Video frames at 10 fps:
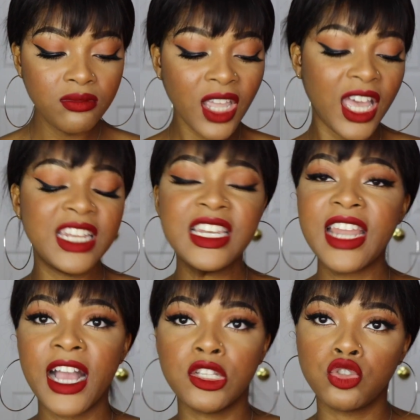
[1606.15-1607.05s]
a
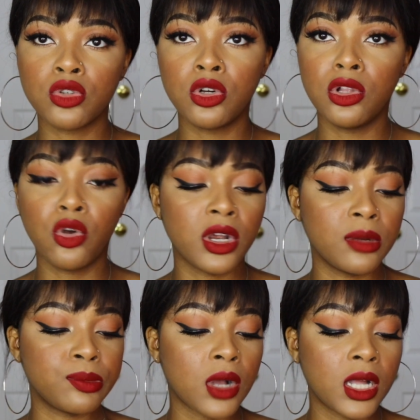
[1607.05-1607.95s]
natural or a
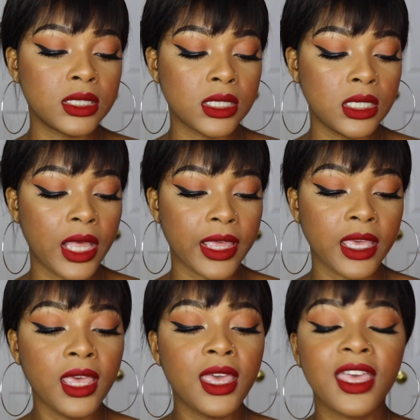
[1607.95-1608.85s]
bronzy. Like
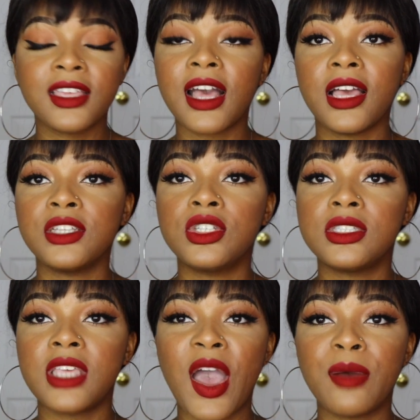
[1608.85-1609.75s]
I
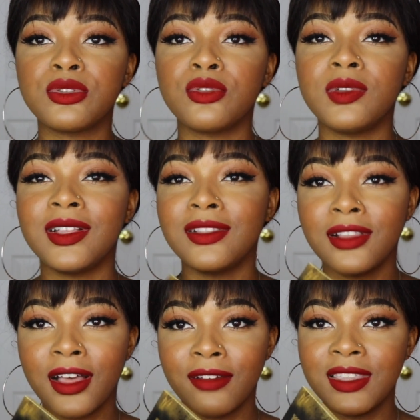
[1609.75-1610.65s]
just absolutely
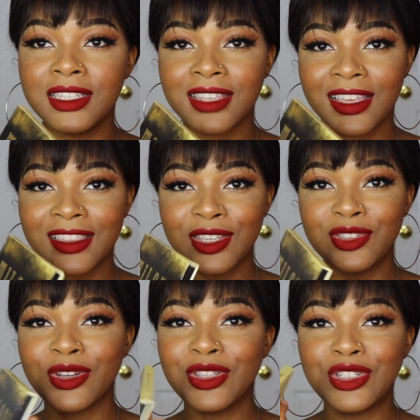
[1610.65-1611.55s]
love this. Like these
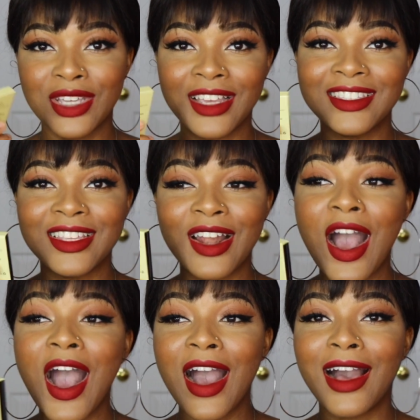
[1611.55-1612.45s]
are the shades that
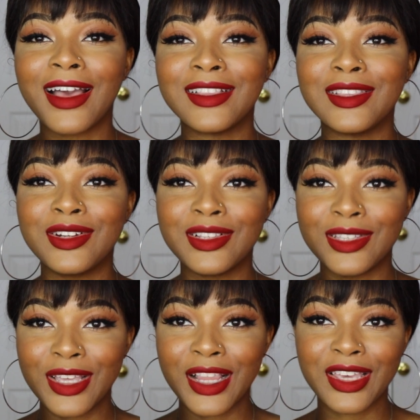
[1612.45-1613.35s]
I
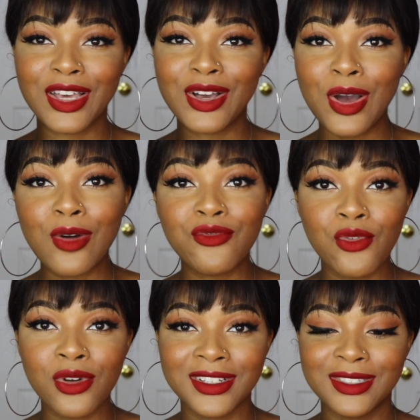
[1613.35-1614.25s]
literally like go
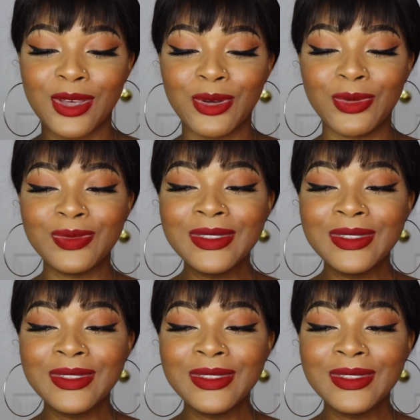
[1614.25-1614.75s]
for. So